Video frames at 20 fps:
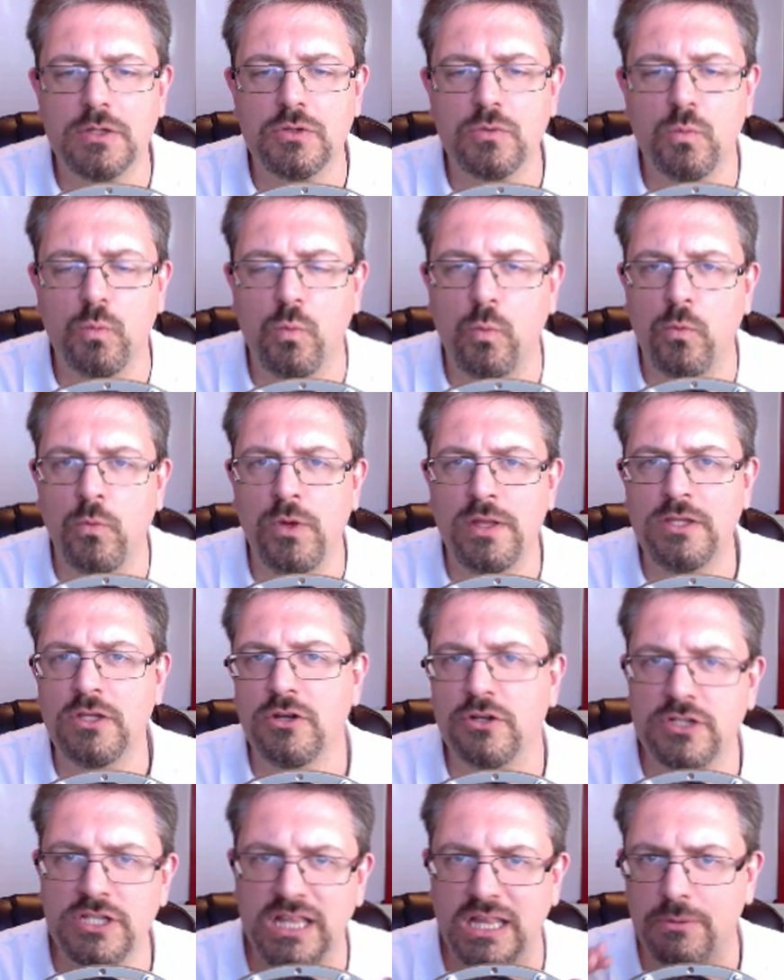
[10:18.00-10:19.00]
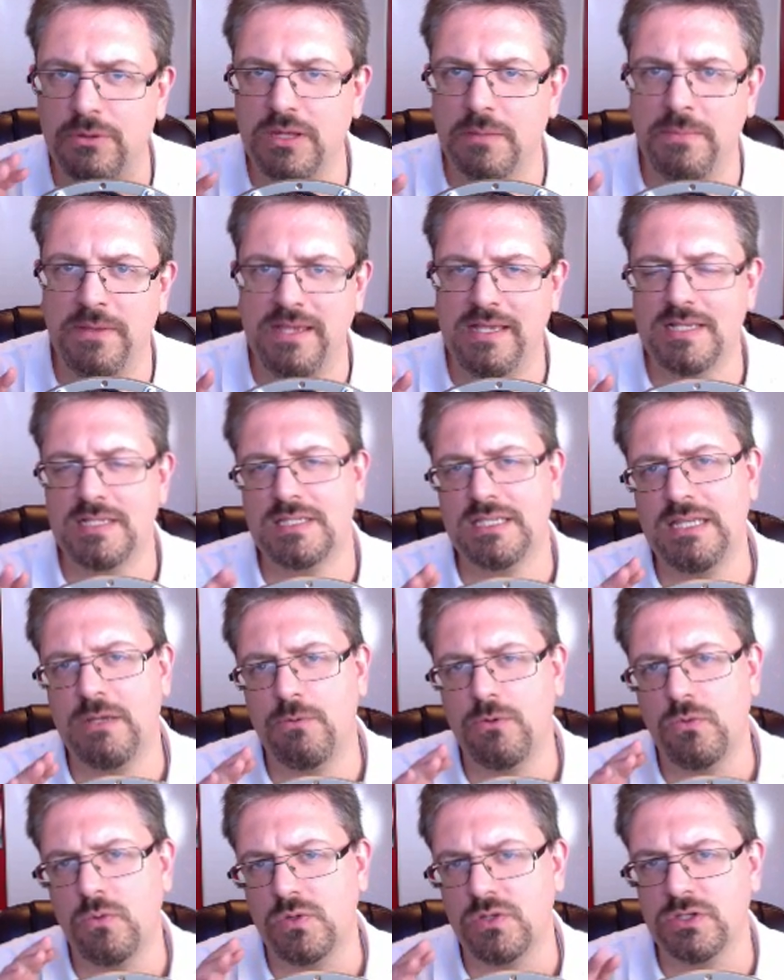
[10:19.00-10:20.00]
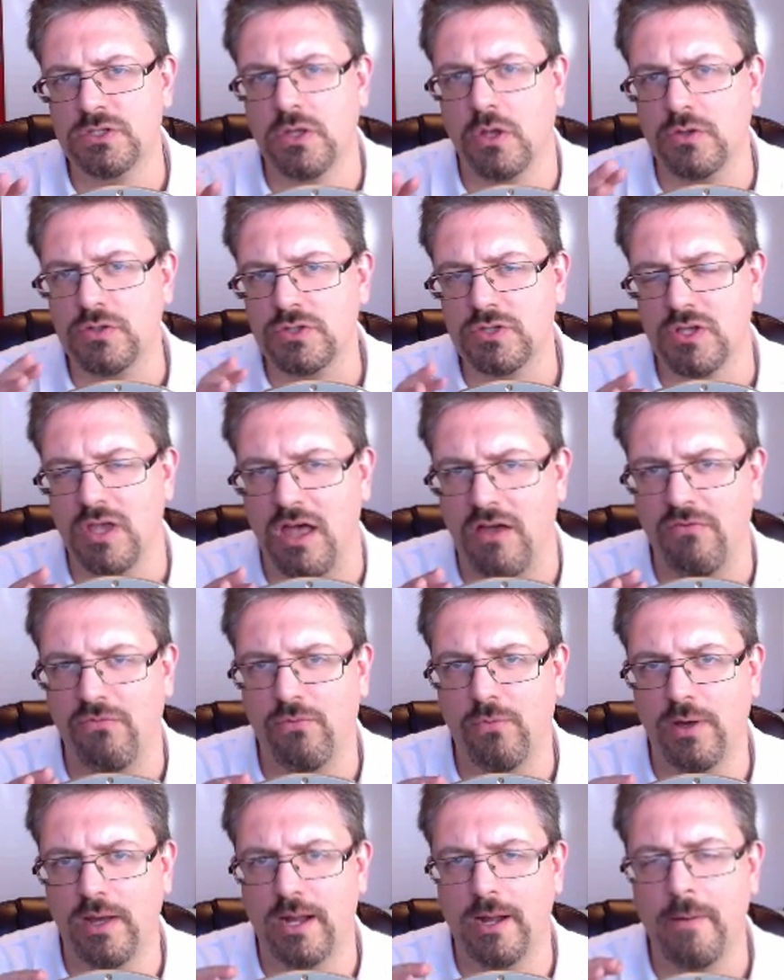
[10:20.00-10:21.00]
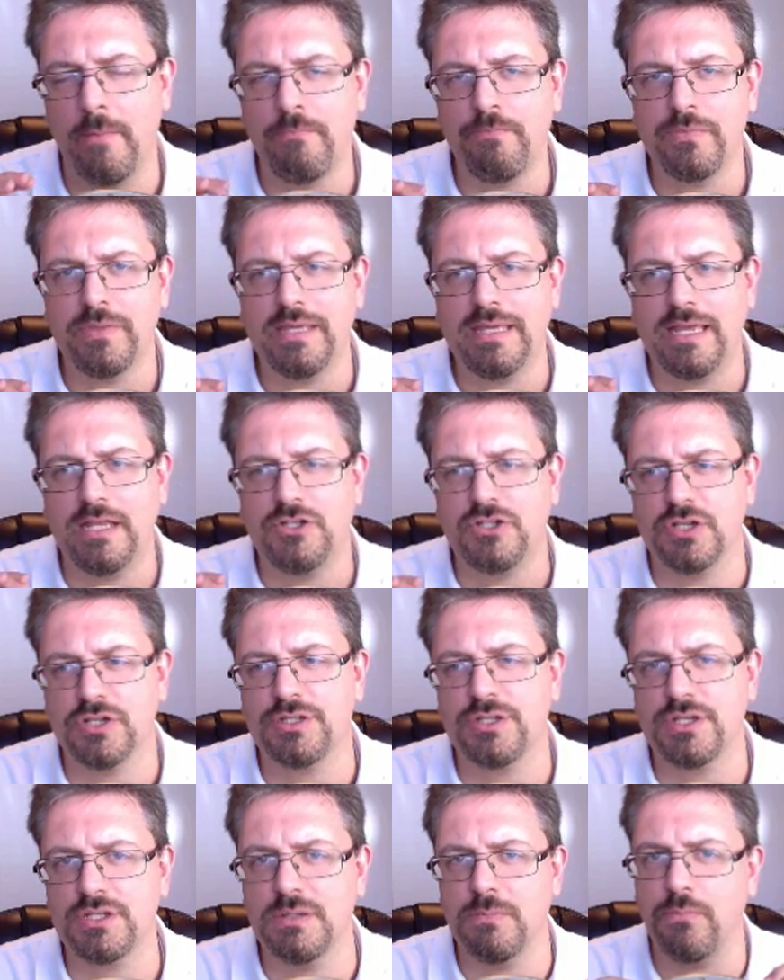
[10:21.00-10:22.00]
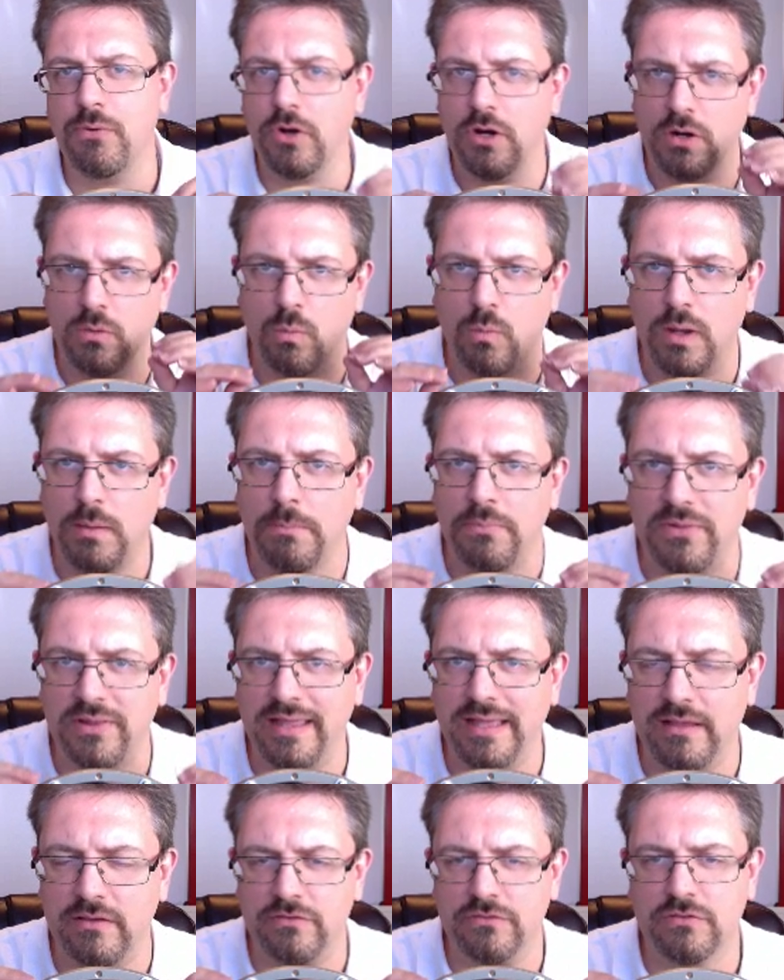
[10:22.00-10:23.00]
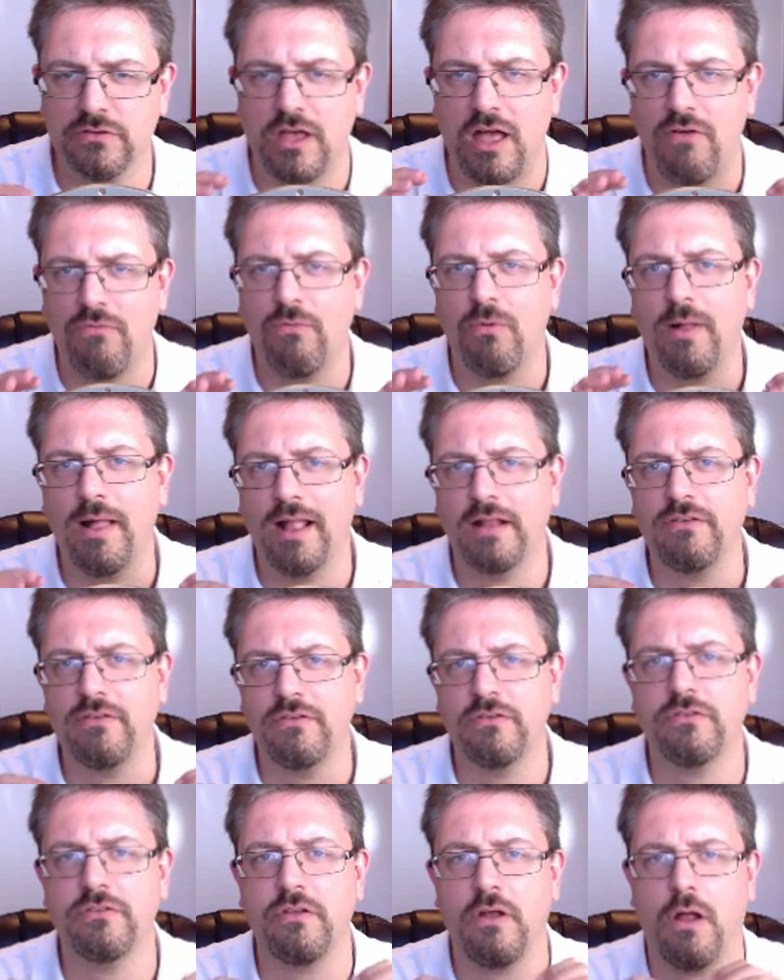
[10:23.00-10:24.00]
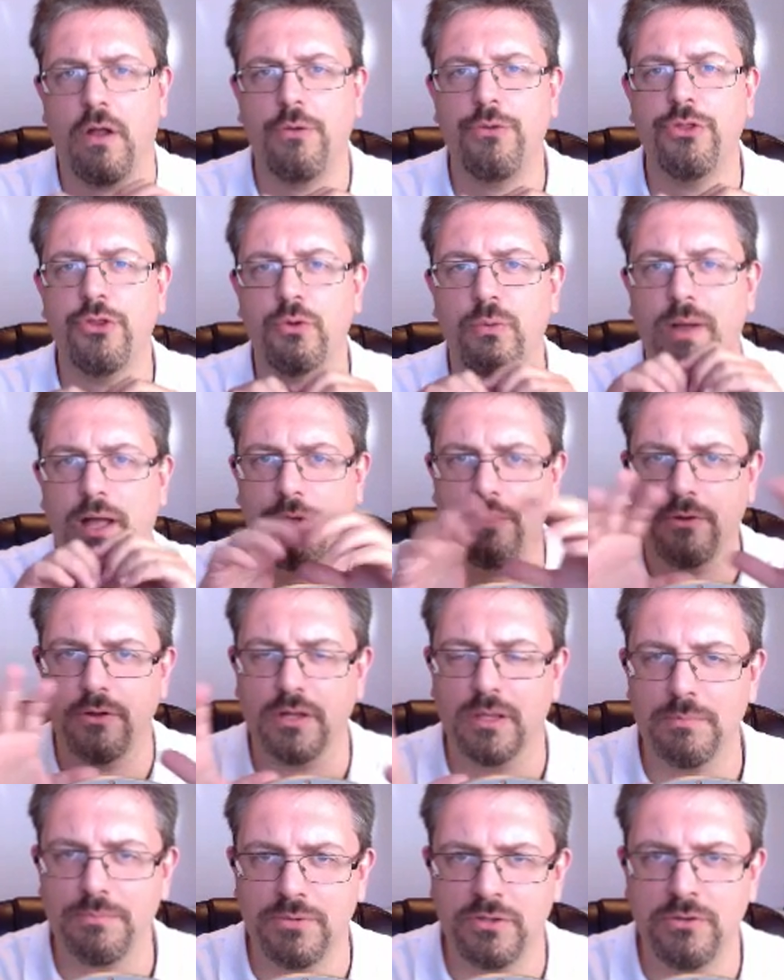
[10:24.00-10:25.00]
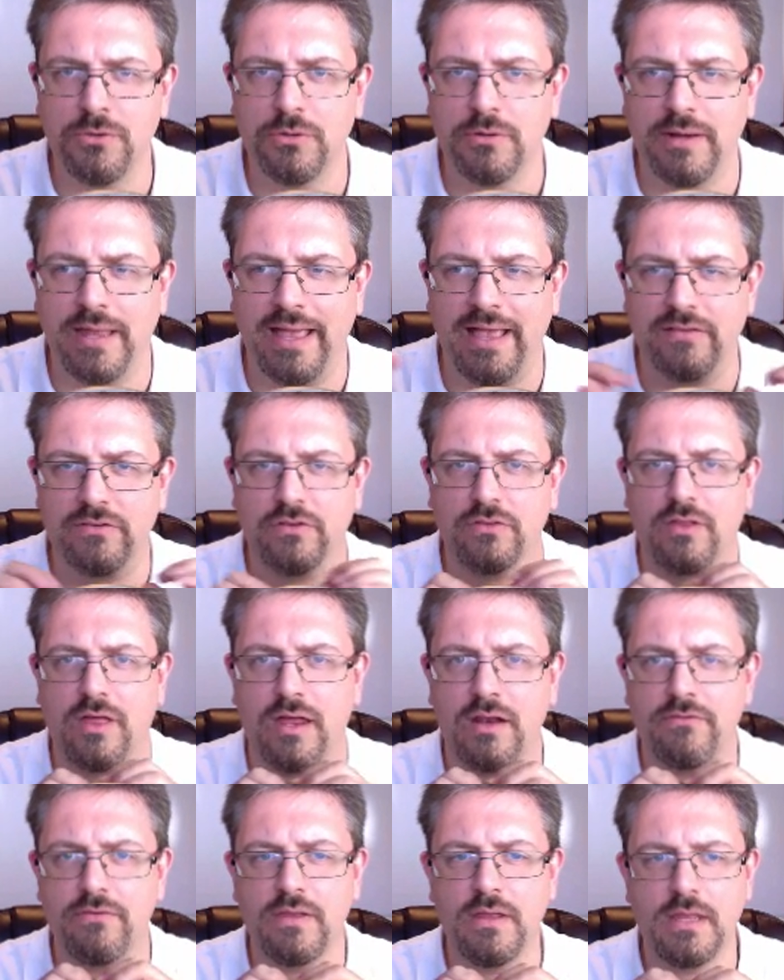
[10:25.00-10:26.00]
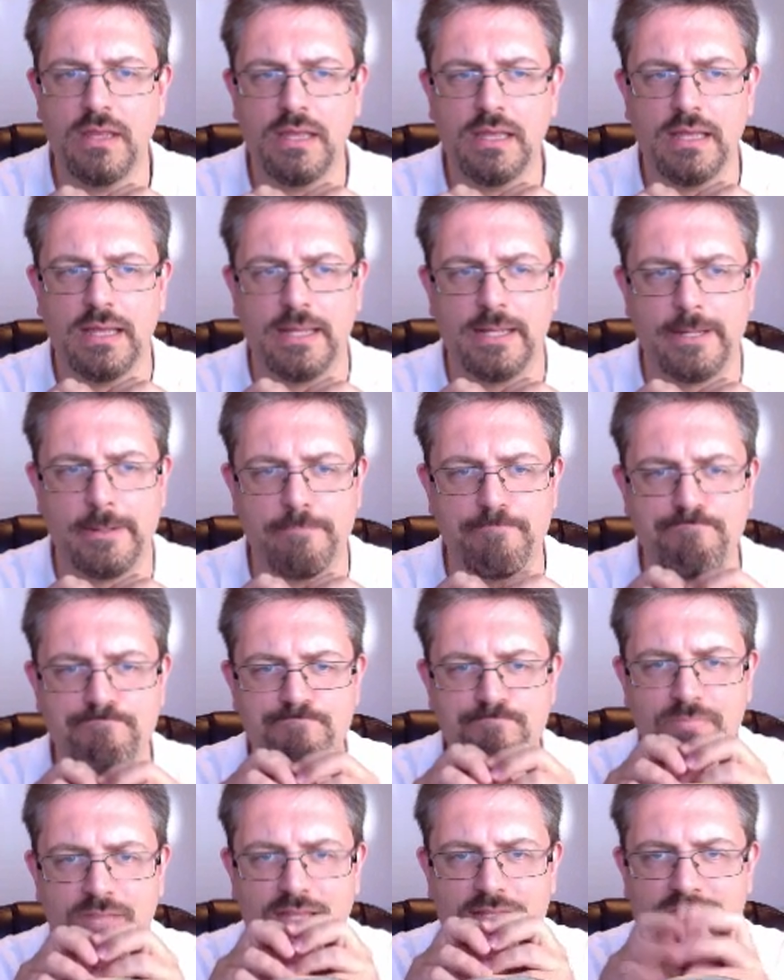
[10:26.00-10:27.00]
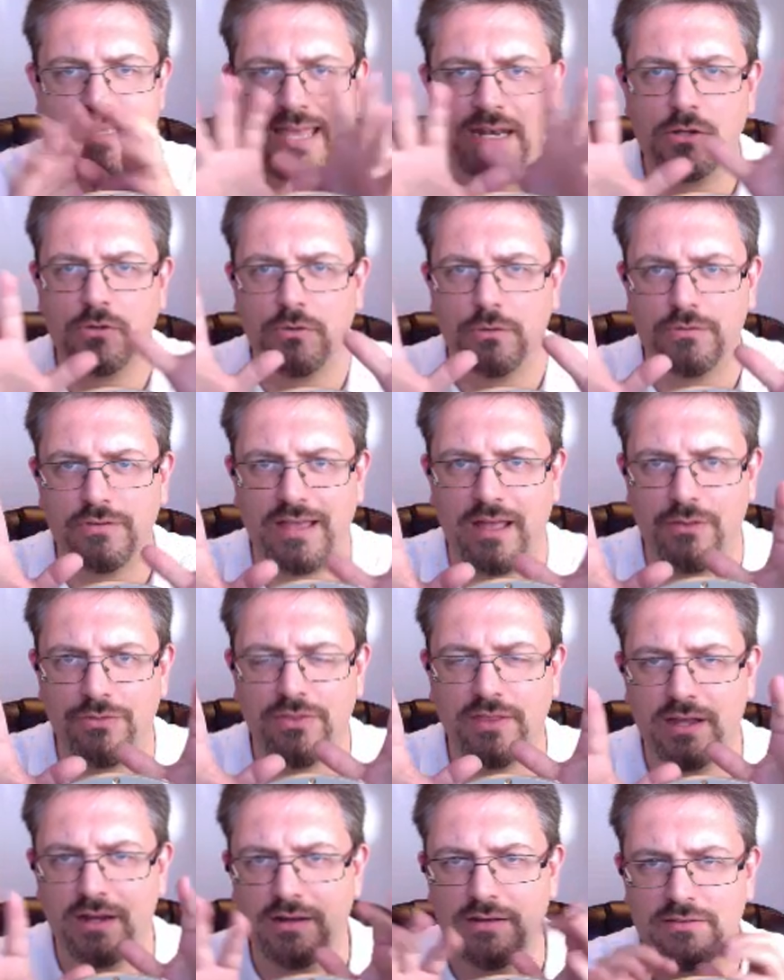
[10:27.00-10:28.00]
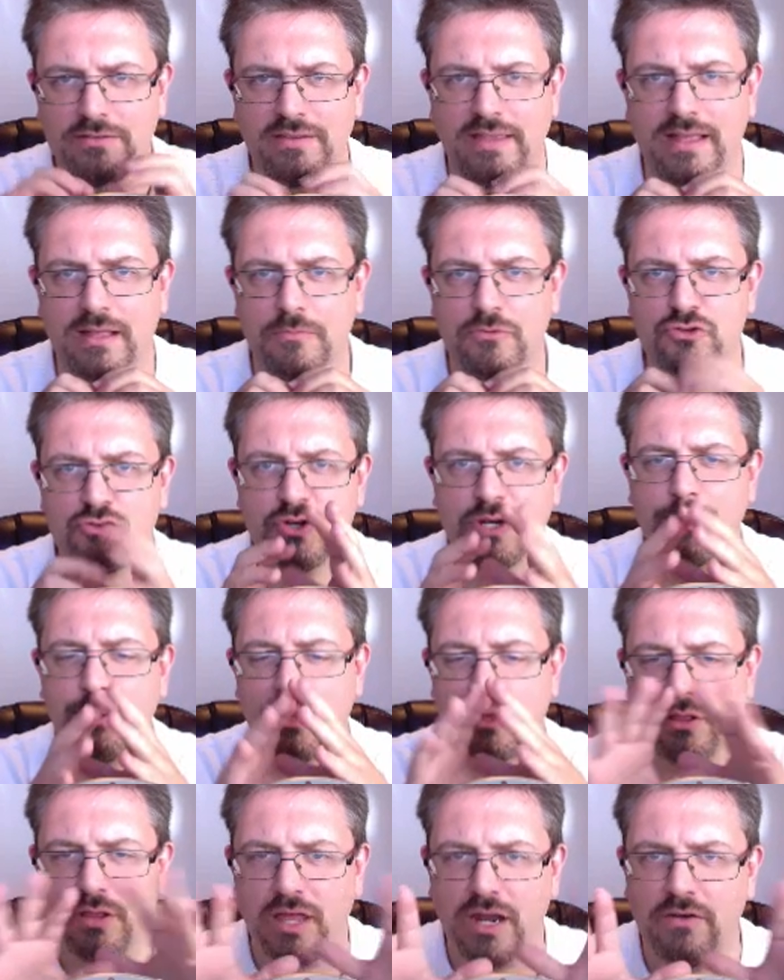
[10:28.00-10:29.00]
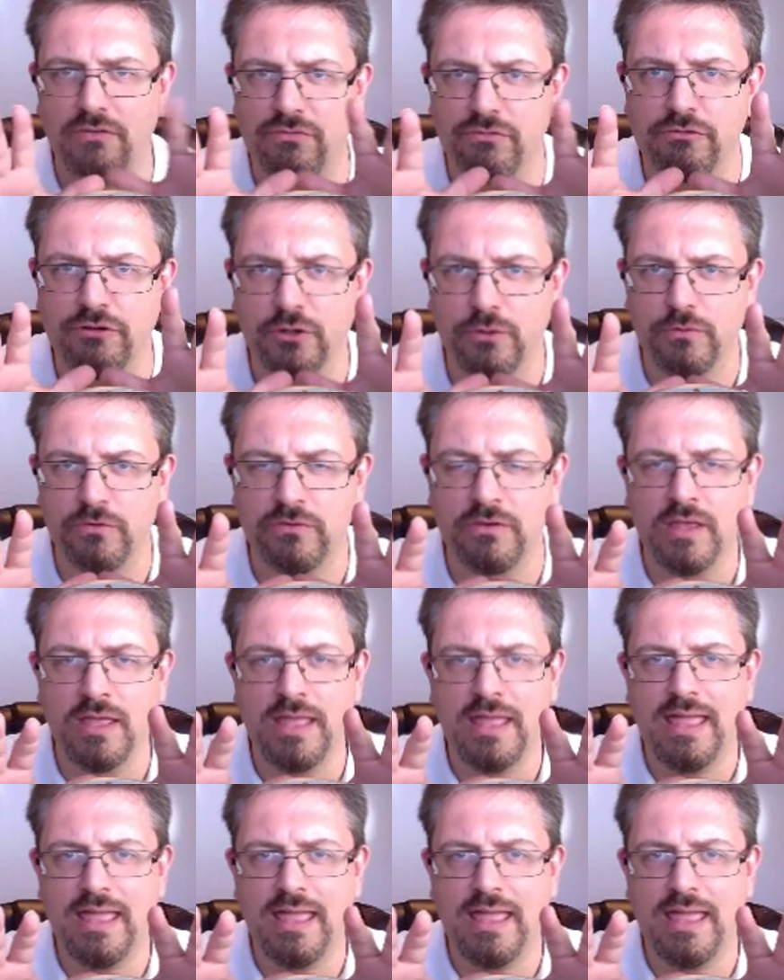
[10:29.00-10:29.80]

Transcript: When you're dealing with a PC, when you install software, it just doesn't put it in one place. Software gets installed throughout your computer. It has a lot of um, tentacles out there. It's like a tree with a lot of roots.